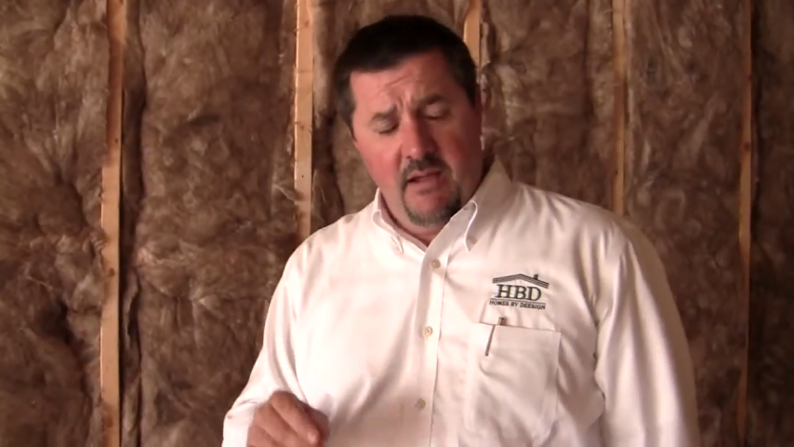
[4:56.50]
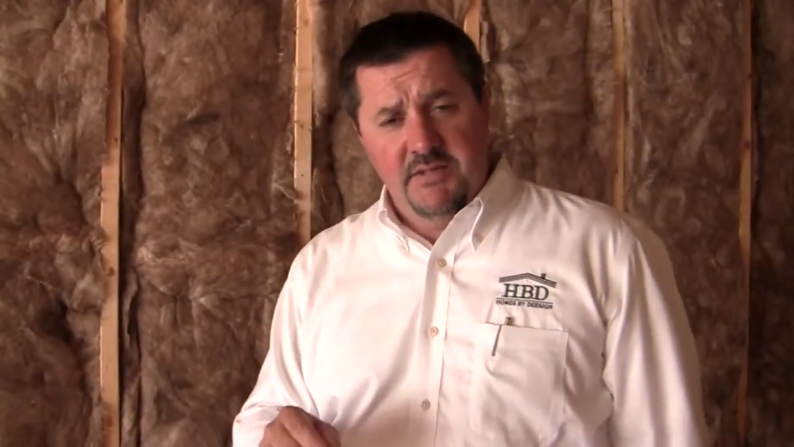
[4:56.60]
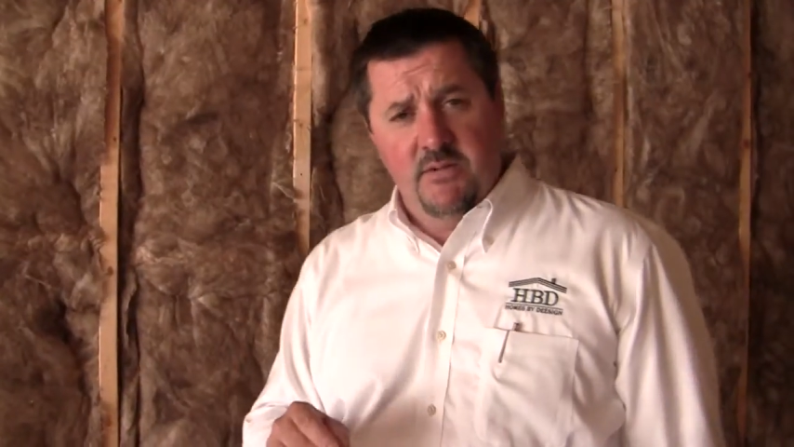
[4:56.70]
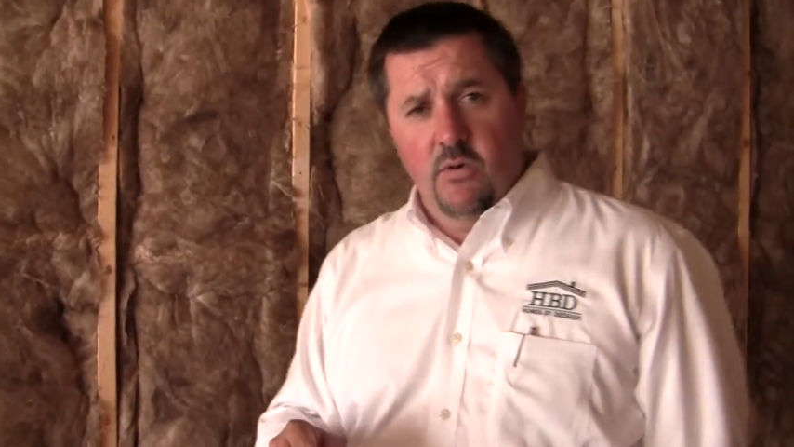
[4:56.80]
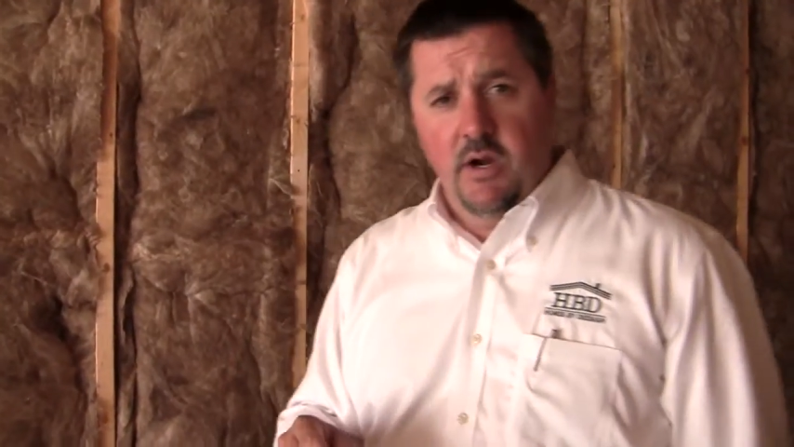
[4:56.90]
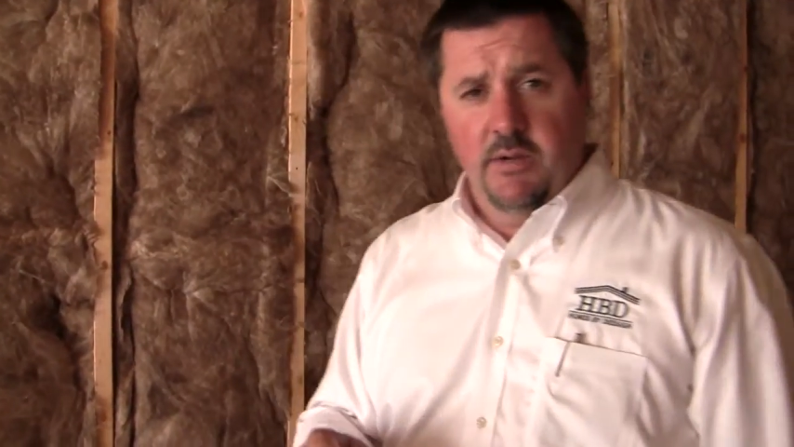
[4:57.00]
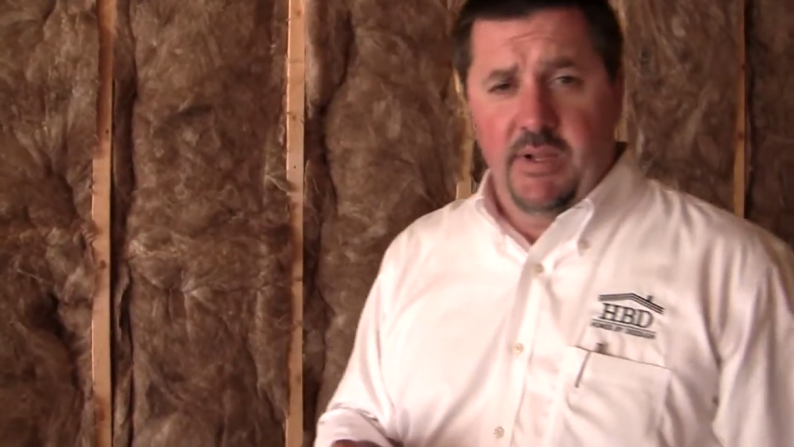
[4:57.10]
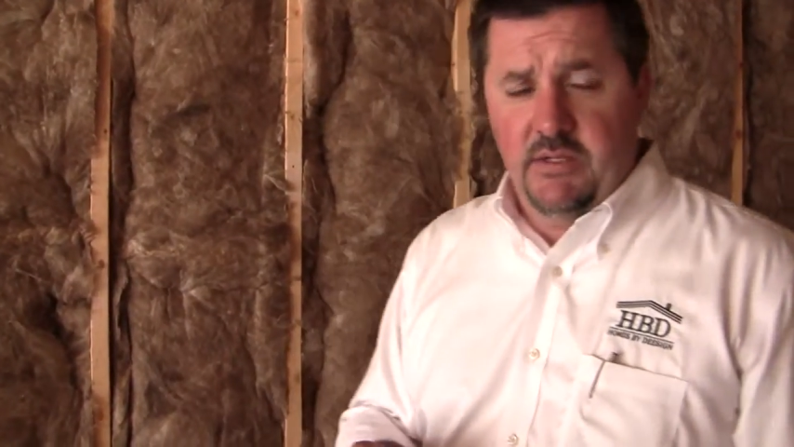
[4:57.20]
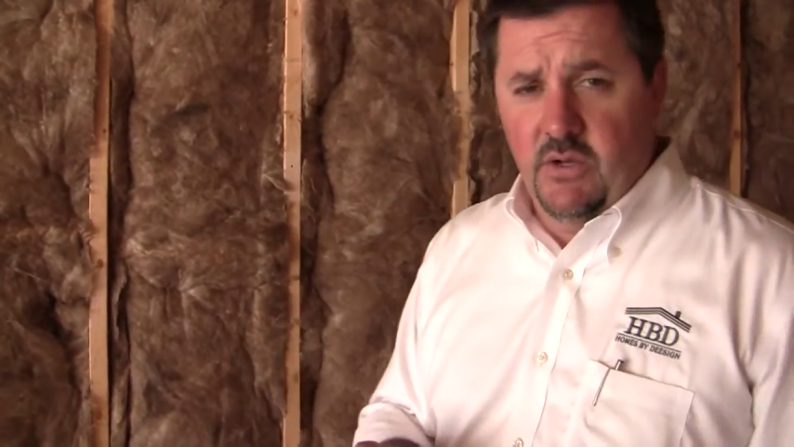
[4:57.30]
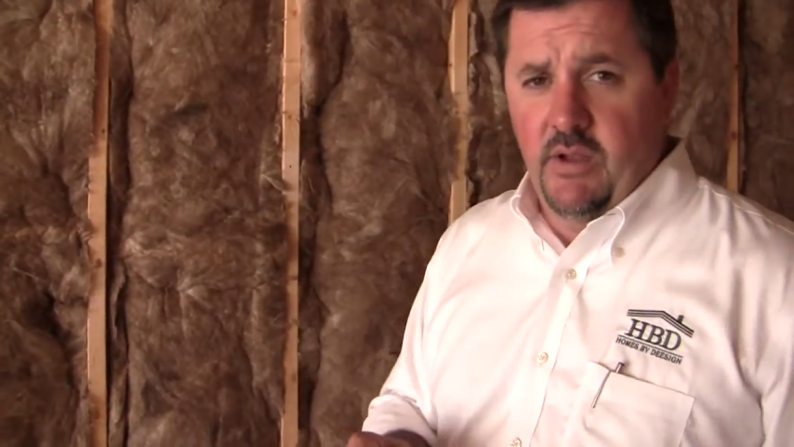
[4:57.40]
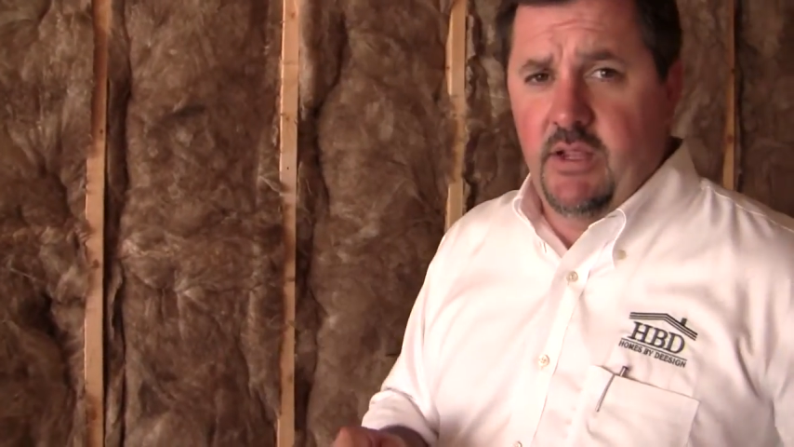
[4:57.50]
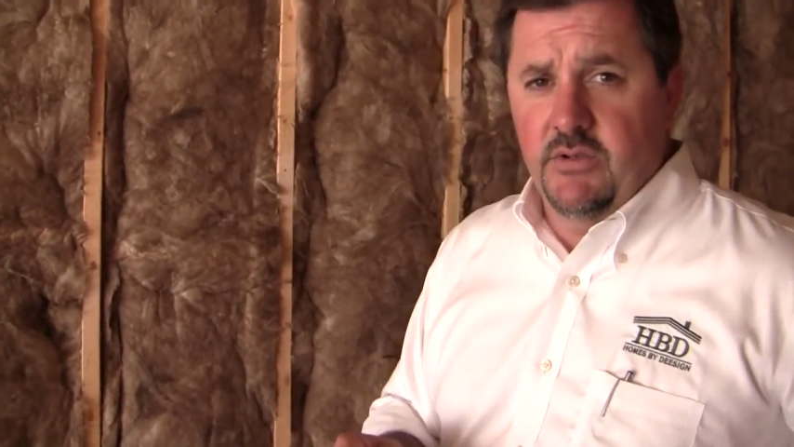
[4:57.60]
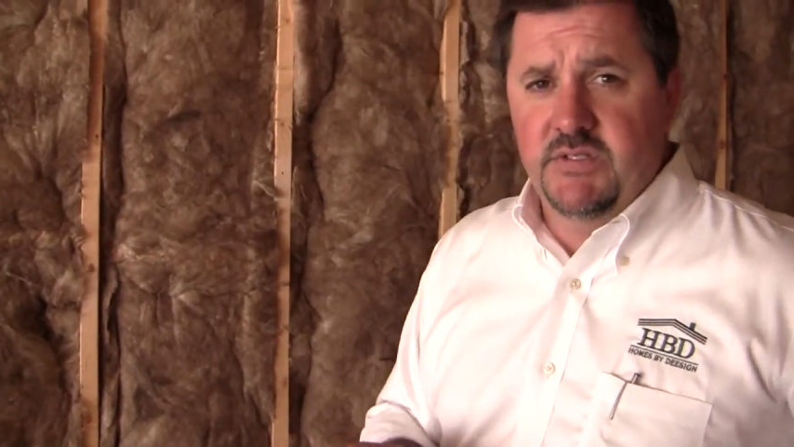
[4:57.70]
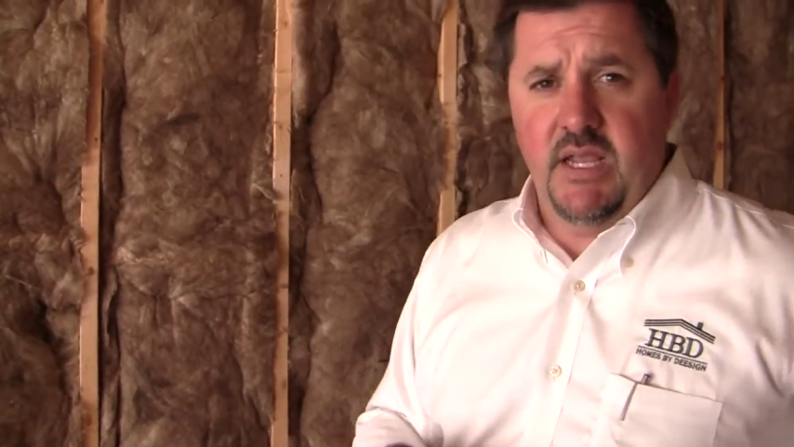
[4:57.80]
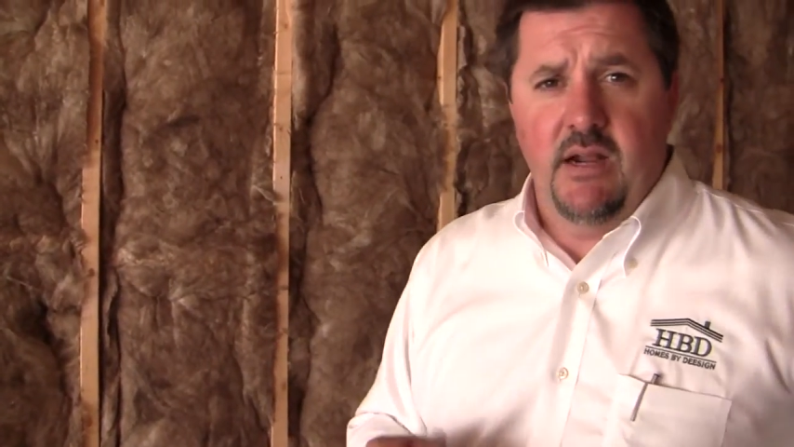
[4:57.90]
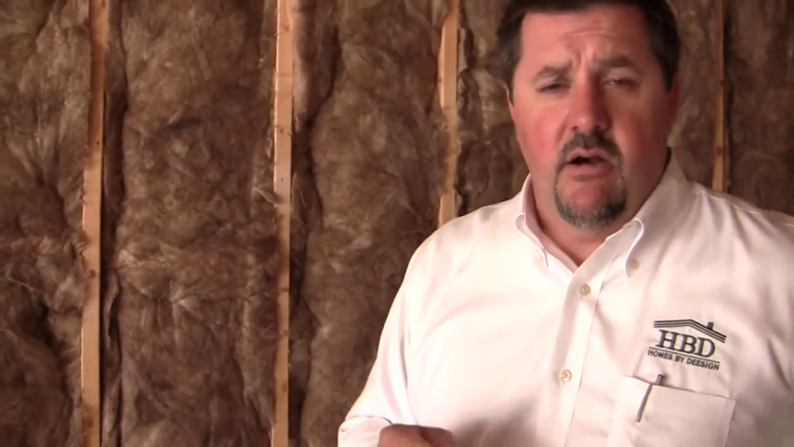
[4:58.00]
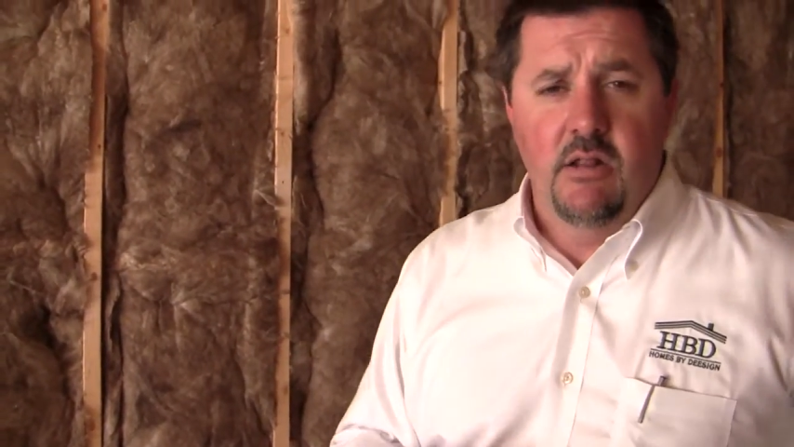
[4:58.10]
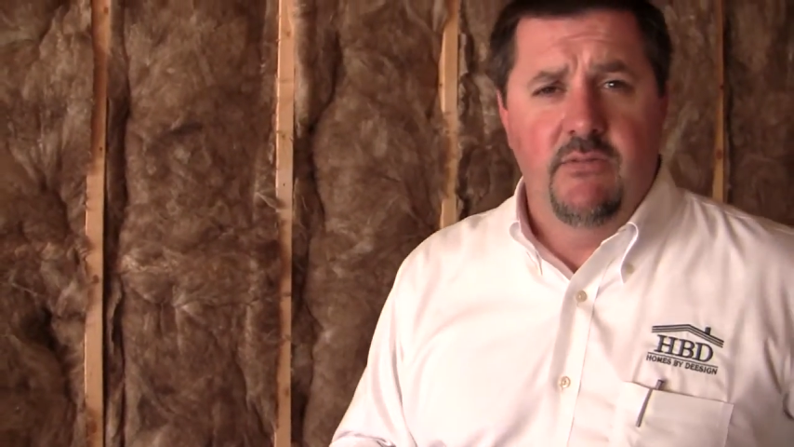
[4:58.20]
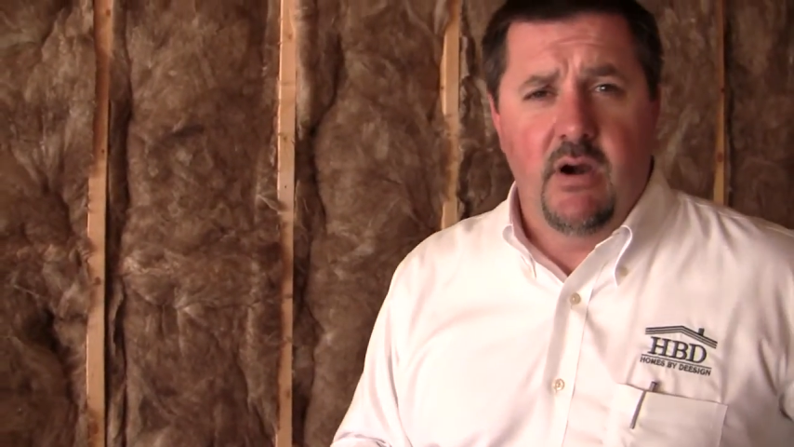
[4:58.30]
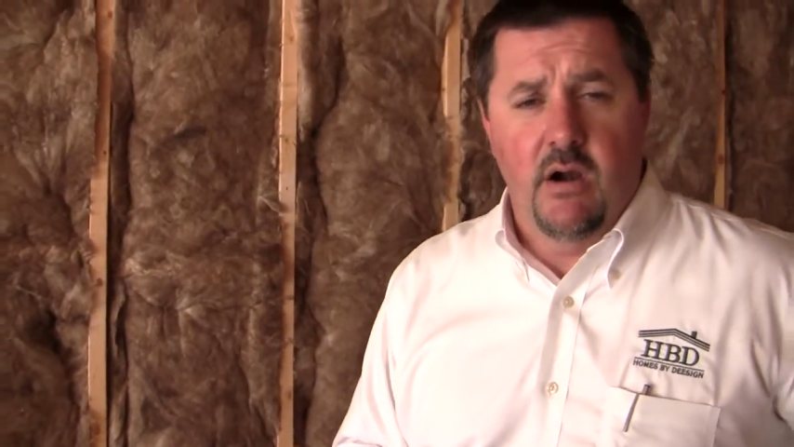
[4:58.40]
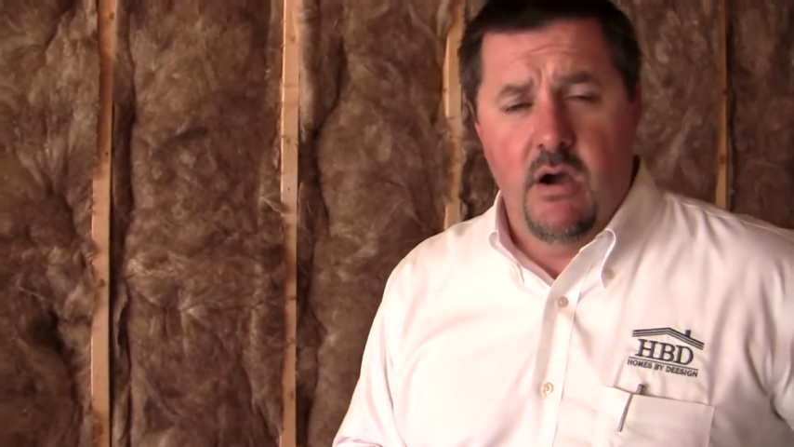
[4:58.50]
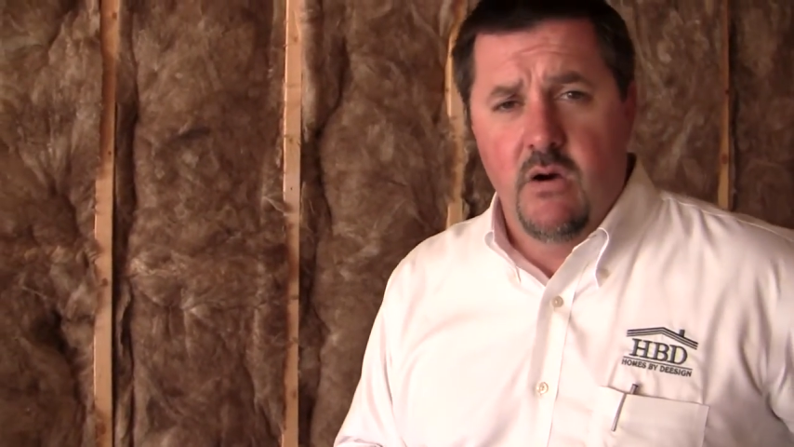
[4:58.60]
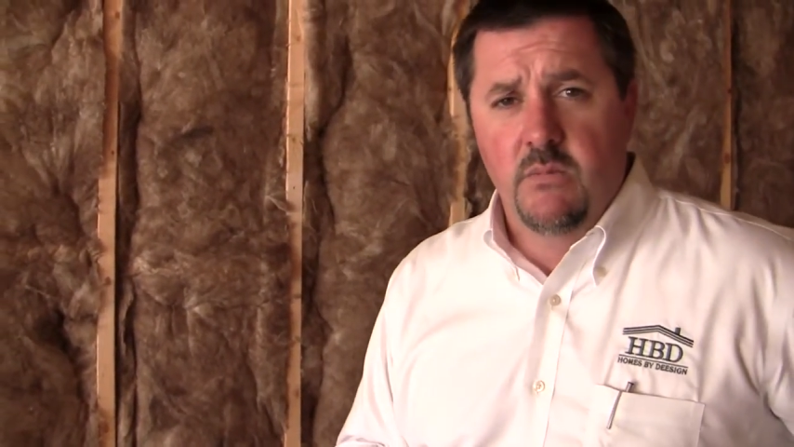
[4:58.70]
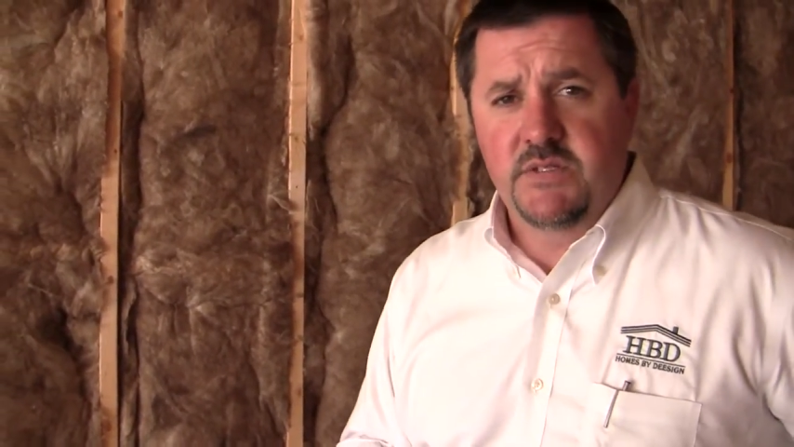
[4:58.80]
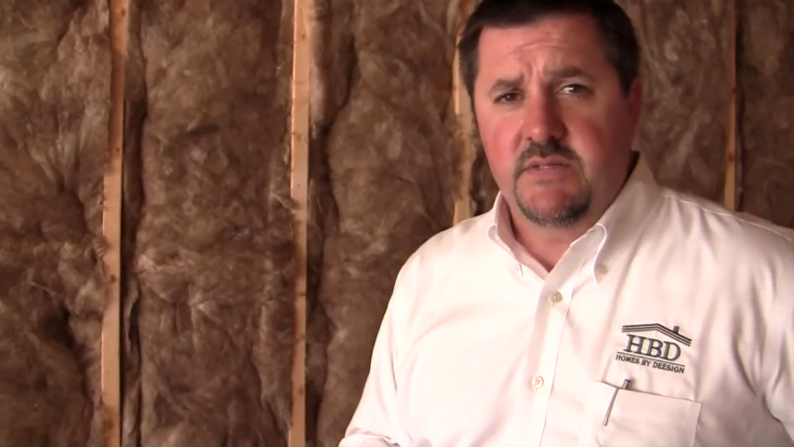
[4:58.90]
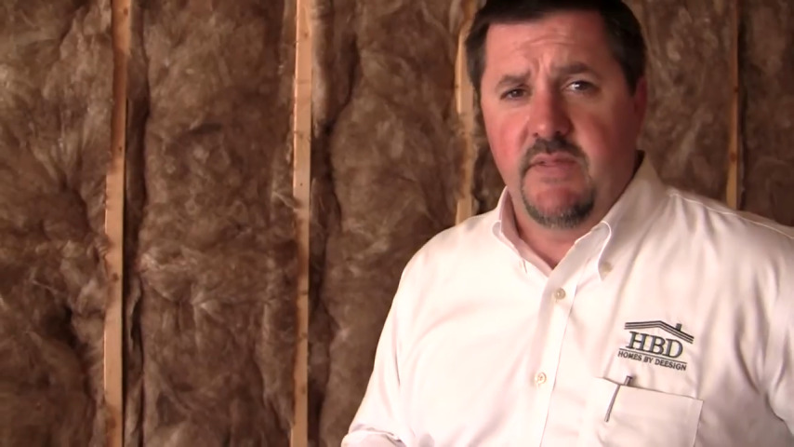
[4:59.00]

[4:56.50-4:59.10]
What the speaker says: else that we're going to be doing, you'll see in all of our homes